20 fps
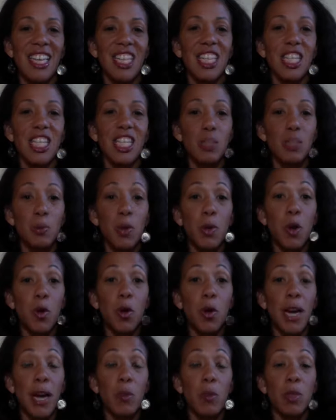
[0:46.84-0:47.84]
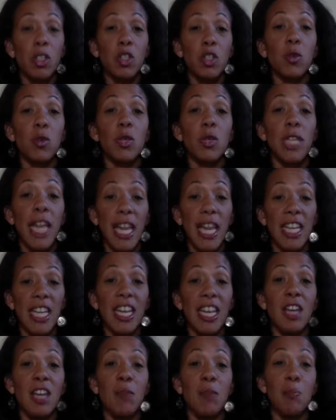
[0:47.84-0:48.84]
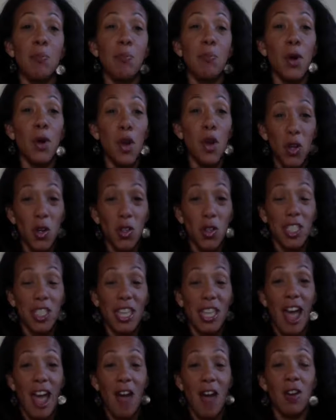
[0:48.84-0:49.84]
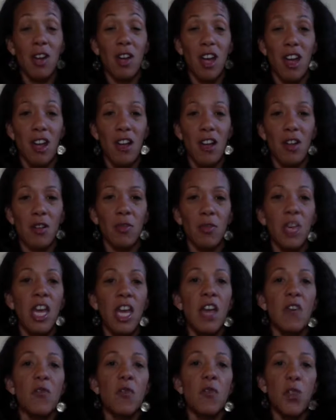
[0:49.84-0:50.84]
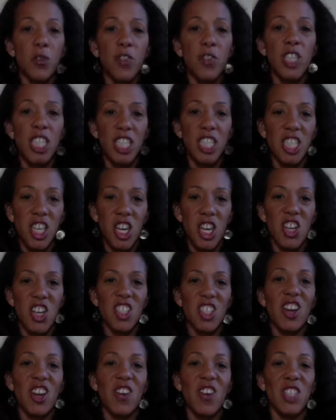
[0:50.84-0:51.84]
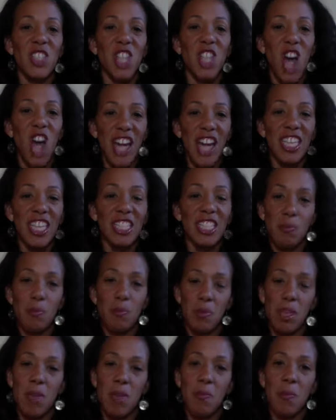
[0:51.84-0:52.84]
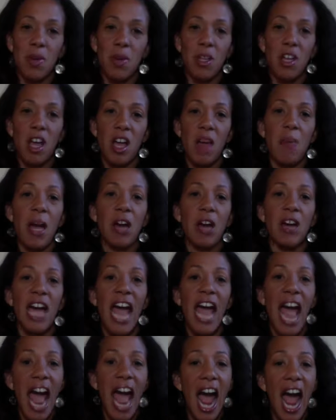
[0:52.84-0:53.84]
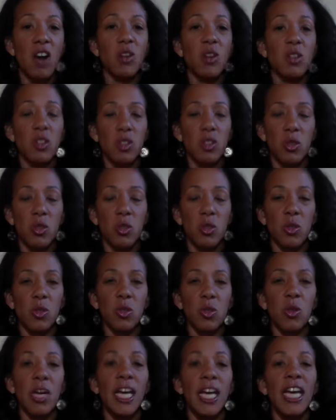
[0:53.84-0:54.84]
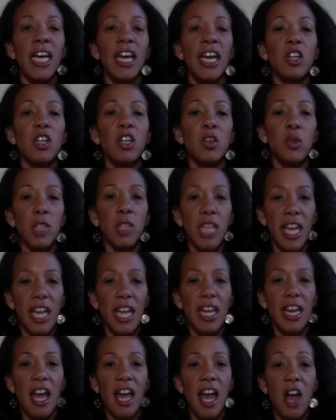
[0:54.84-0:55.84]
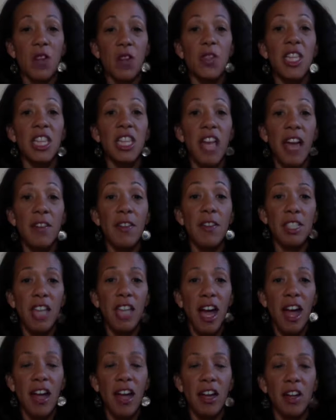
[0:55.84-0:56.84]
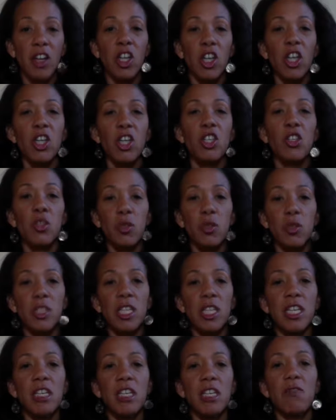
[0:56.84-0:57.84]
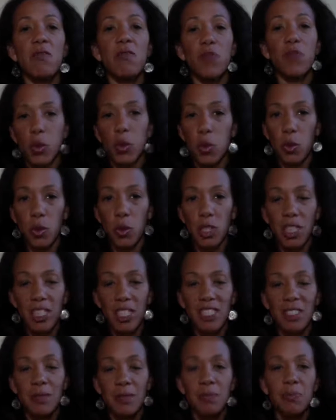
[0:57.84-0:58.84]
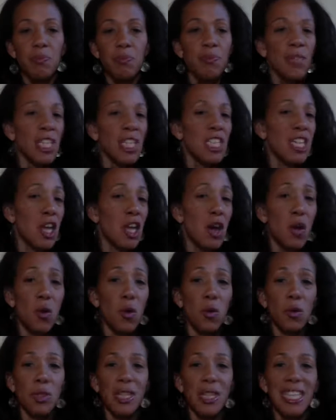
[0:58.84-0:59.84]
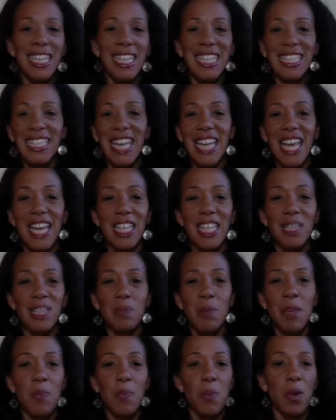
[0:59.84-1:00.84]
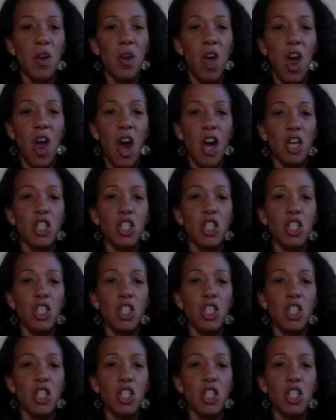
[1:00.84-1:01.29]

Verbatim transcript: This program was created and birthed out of 15 years of talking to people about how to create a healthy lifestyle using food. You know, these days people are